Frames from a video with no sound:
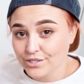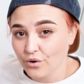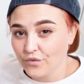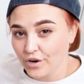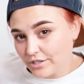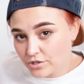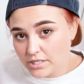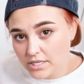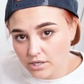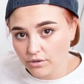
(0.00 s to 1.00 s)
So if you're
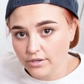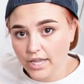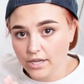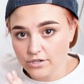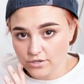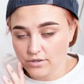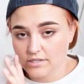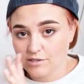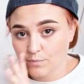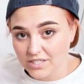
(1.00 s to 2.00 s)
interested in learning how to do
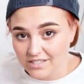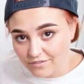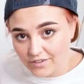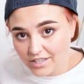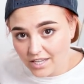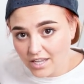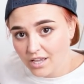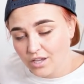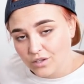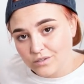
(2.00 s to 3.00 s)
this specifically,
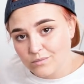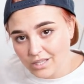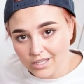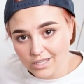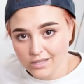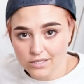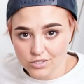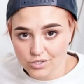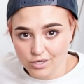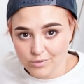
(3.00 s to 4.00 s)
use my link in the
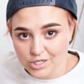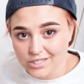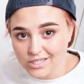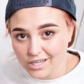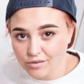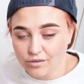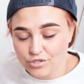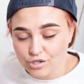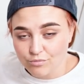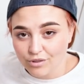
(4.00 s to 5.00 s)
description to get your
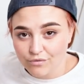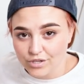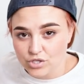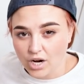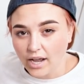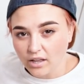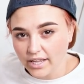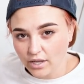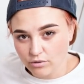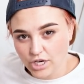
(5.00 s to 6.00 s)
2-month free trial
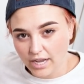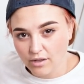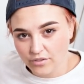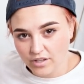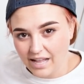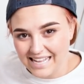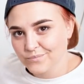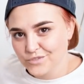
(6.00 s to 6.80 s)
and go check out the class.